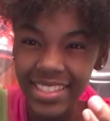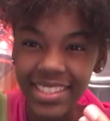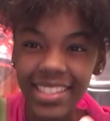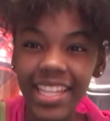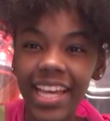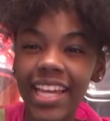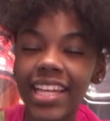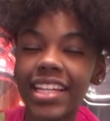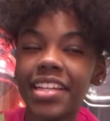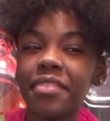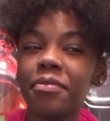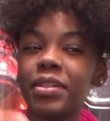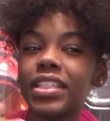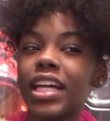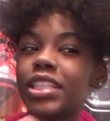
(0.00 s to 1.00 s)
Like,
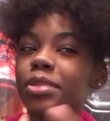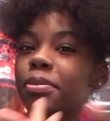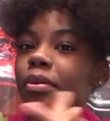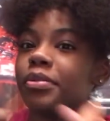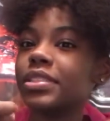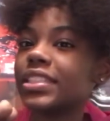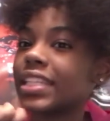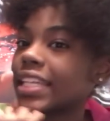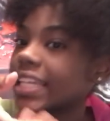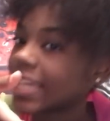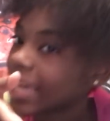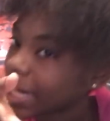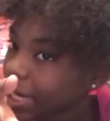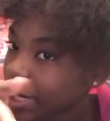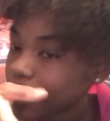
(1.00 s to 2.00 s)
was I supposed to
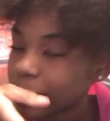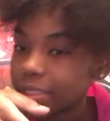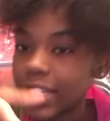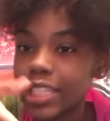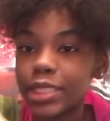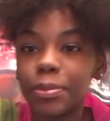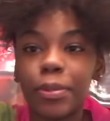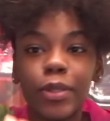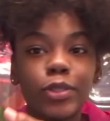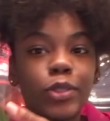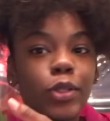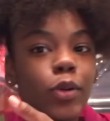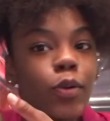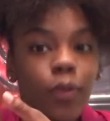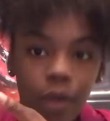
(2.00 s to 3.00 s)
care? Was I supposed to
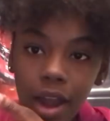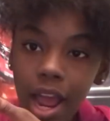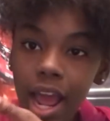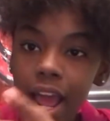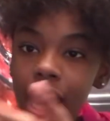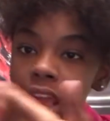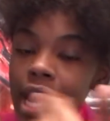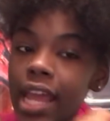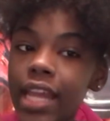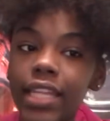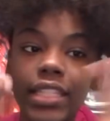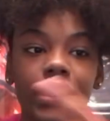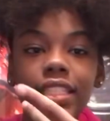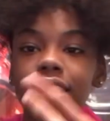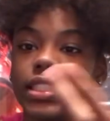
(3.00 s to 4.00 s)
cry?
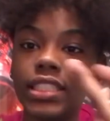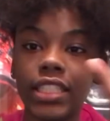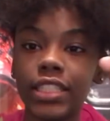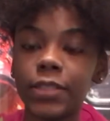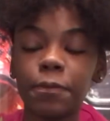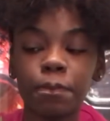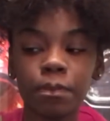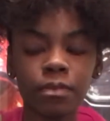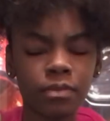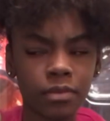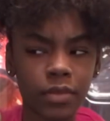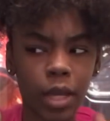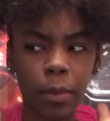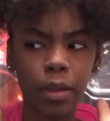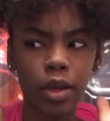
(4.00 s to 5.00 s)
This.
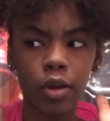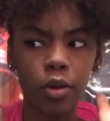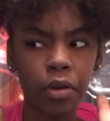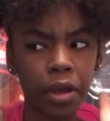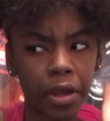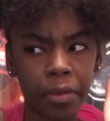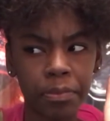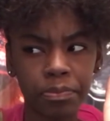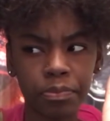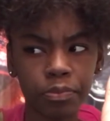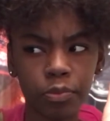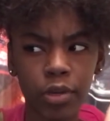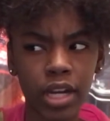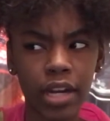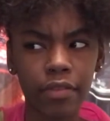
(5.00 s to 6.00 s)
I'm like, okay,
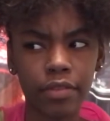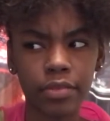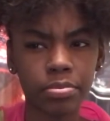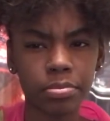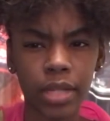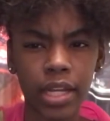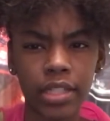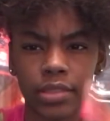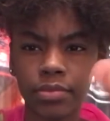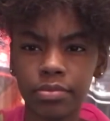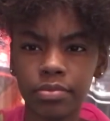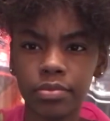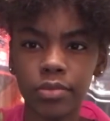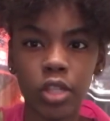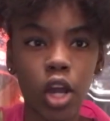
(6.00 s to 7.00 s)
whatever. Like,
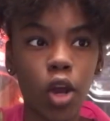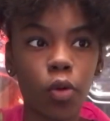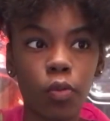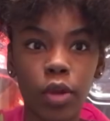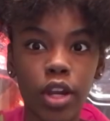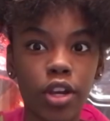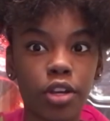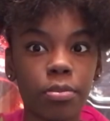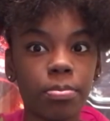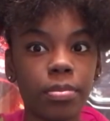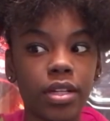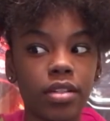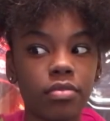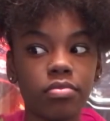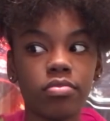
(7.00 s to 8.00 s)
y'all weird,
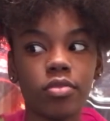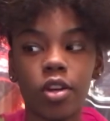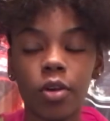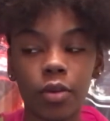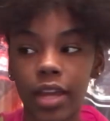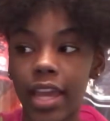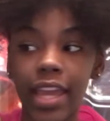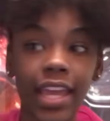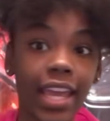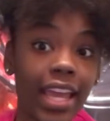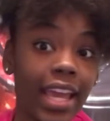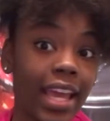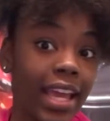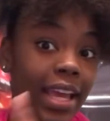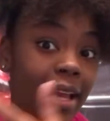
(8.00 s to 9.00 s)
but okay.
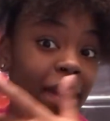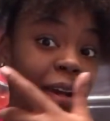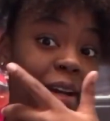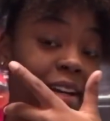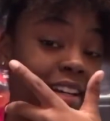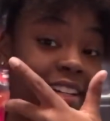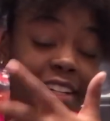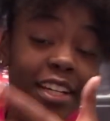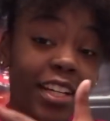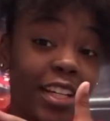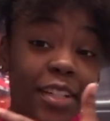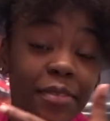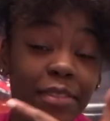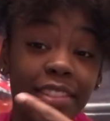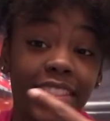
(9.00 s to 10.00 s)

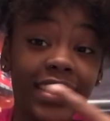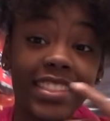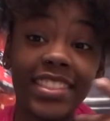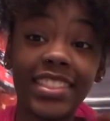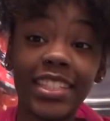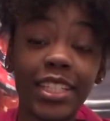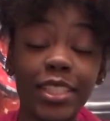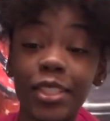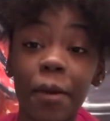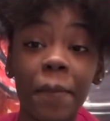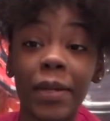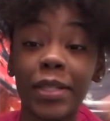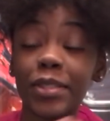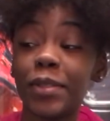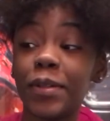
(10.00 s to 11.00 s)
It was just so
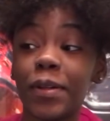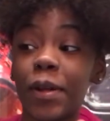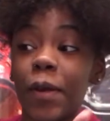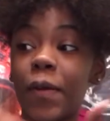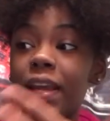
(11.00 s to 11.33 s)
much going on.